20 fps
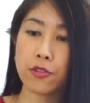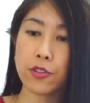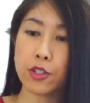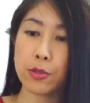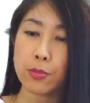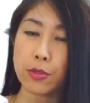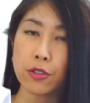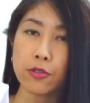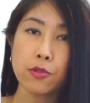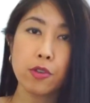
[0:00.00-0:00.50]
few
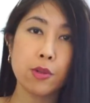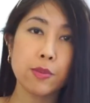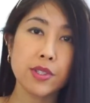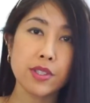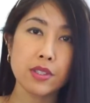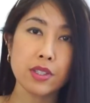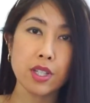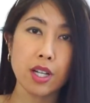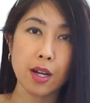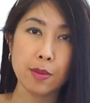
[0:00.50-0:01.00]
performance
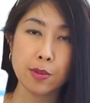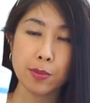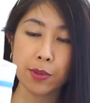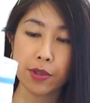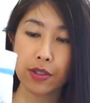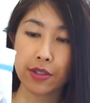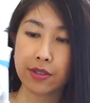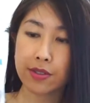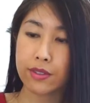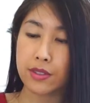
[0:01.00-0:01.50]
tops
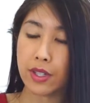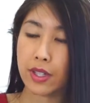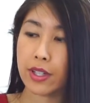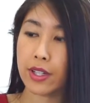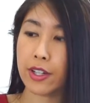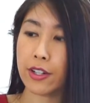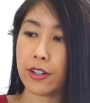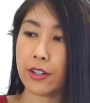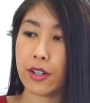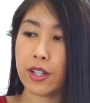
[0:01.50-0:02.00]
because I
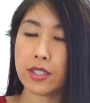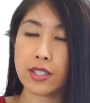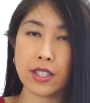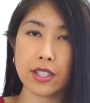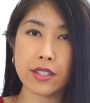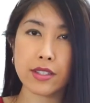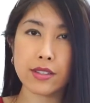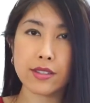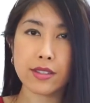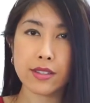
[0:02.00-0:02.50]
hear
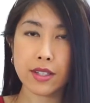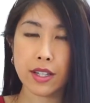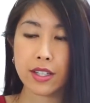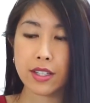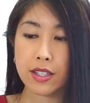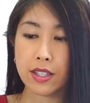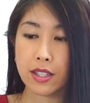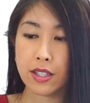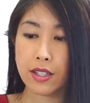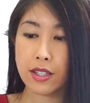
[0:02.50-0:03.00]
Adidas,
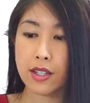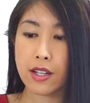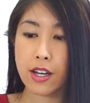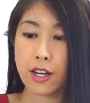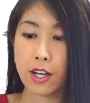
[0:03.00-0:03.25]
Nike,